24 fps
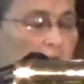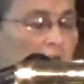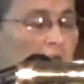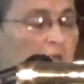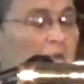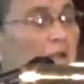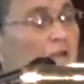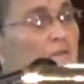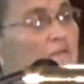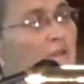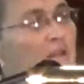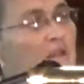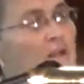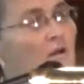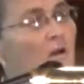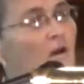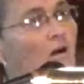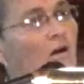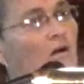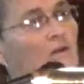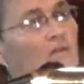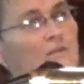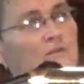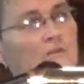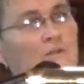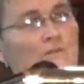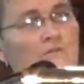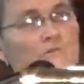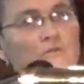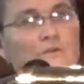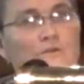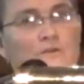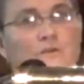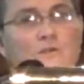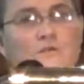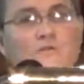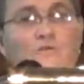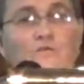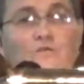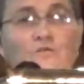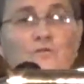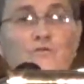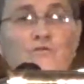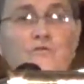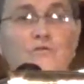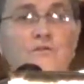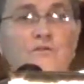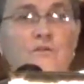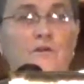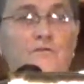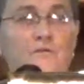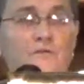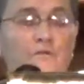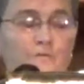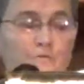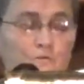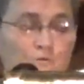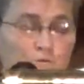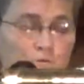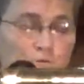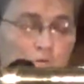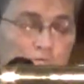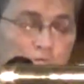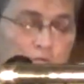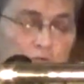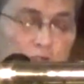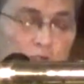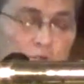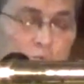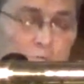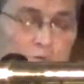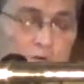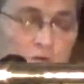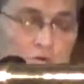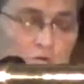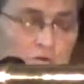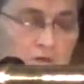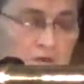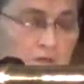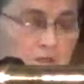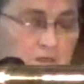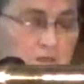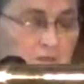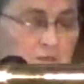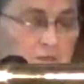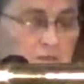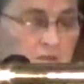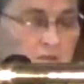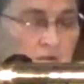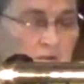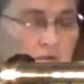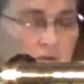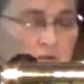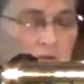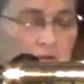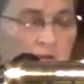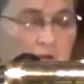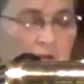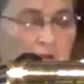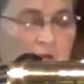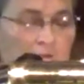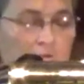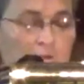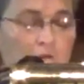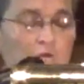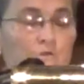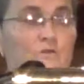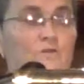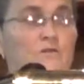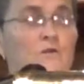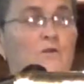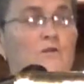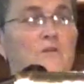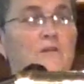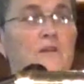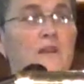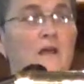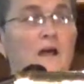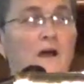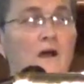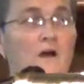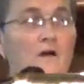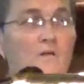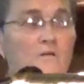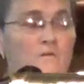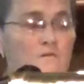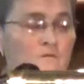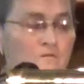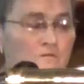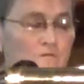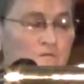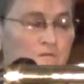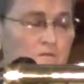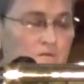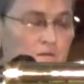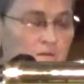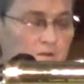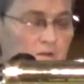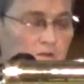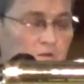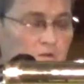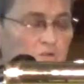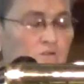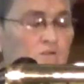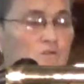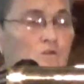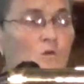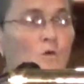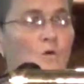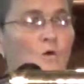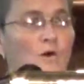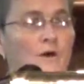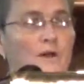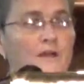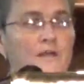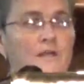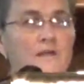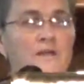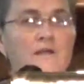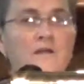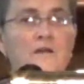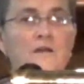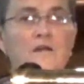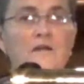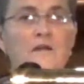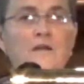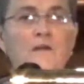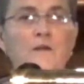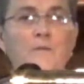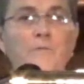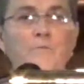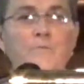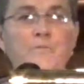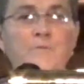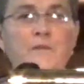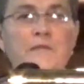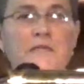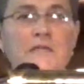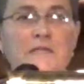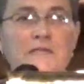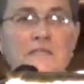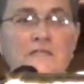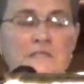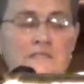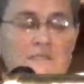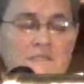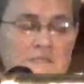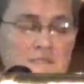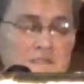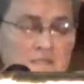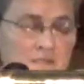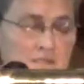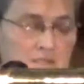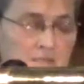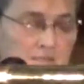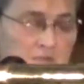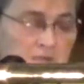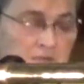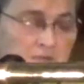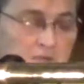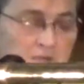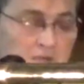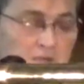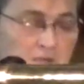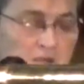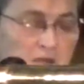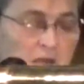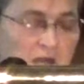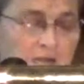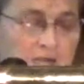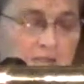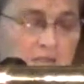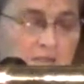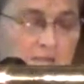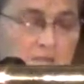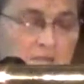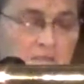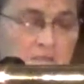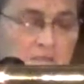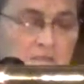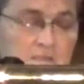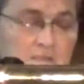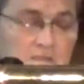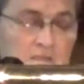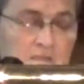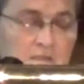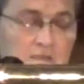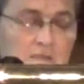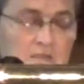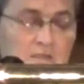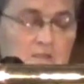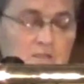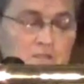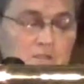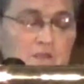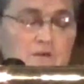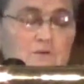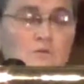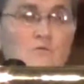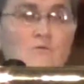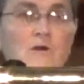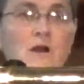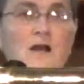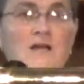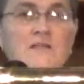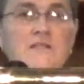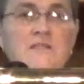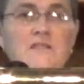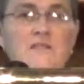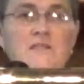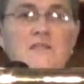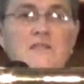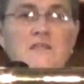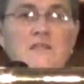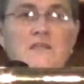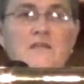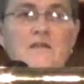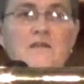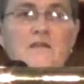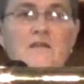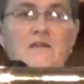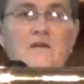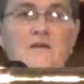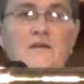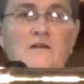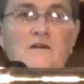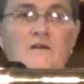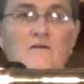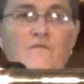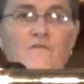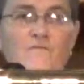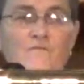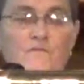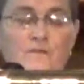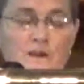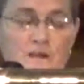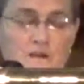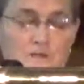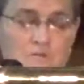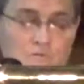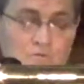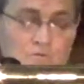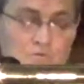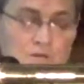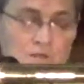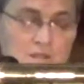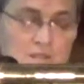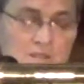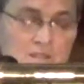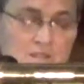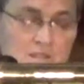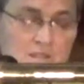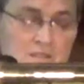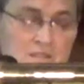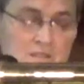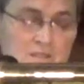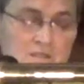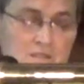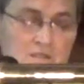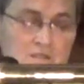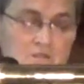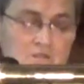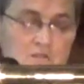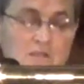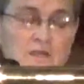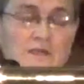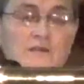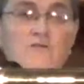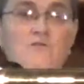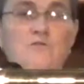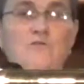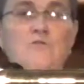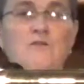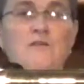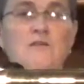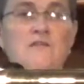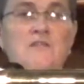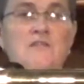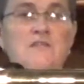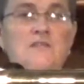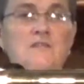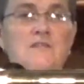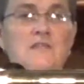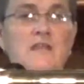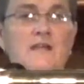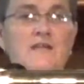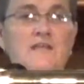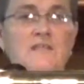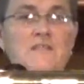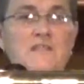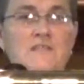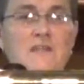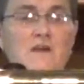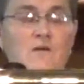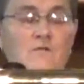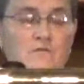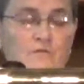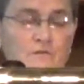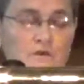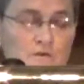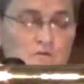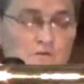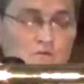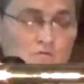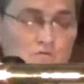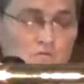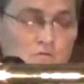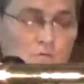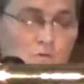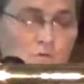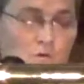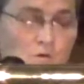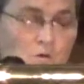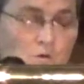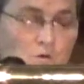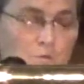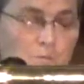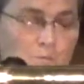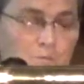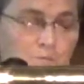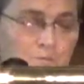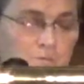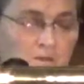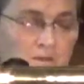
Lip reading: And I think also the fruits are the fruit of the Spirit. And those are love, joy, peace, kindness, generosity, faithfulness, gentleness, and self-control.